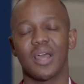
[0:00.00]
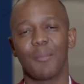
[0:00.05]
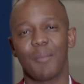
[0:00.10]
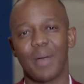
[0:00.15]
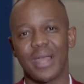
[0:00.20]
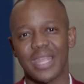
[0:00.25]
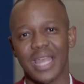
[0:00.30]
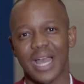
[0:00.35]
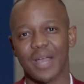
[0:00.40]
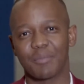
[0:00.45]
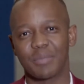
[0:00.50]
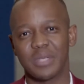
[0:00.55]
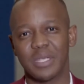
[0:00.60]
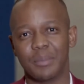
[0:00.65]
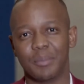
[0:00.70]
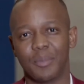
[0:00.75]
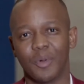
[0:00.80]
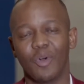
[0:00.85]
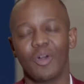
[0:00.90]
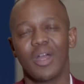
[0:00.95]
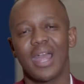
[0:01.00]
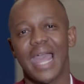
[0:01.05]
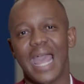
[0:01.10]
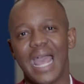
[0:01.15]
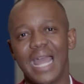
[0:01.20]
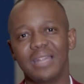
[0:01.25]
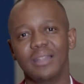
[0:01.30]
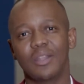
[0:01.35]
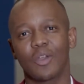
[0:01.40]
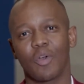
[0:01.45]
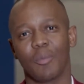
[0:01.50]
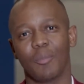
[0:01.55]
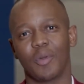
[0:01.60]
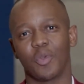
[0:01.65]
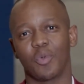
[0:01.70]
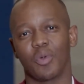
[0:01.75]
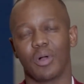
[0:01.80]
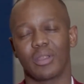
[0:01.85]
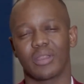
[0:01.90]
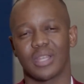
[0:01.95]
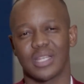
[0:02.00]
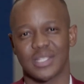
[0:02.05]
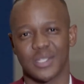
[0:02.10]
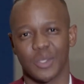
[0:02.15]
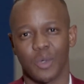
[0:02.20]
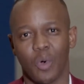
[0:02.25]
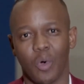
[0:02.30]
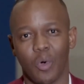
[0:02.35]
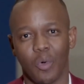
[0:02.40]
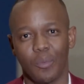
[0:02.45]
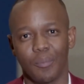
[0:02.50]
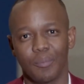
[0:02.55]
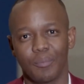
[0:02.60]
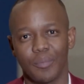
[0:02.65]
by young people and the Commonwealth as a whole.